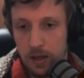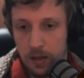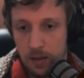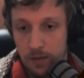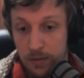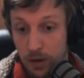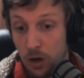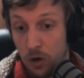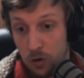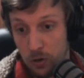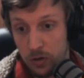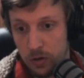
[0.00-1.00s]

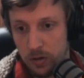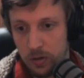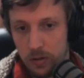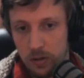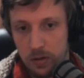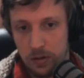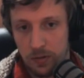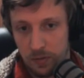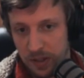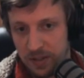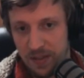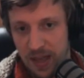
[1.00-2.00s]
So, to
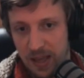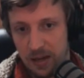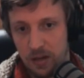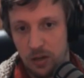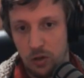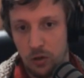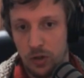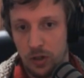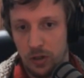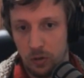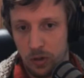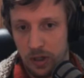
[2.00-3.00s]
fix that, you
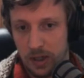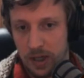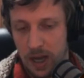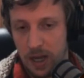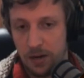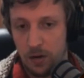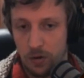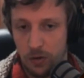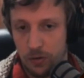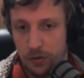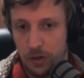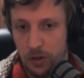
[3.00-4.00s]
can look at a card on
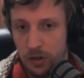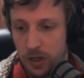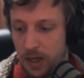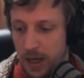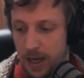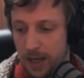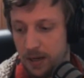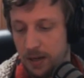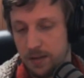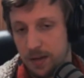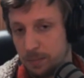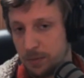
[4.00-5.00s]
your turn, and
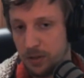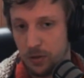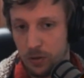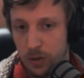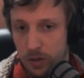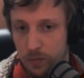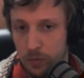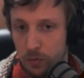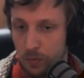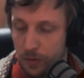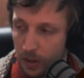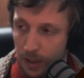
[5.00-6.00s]
it's up to you if you
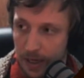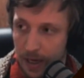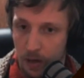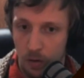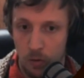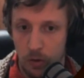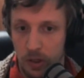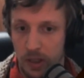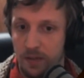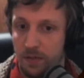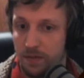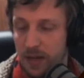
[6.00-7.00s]
reveal it now or you
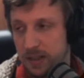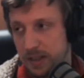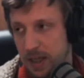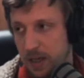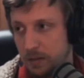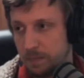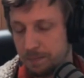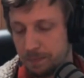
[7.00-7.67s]
leave it face down.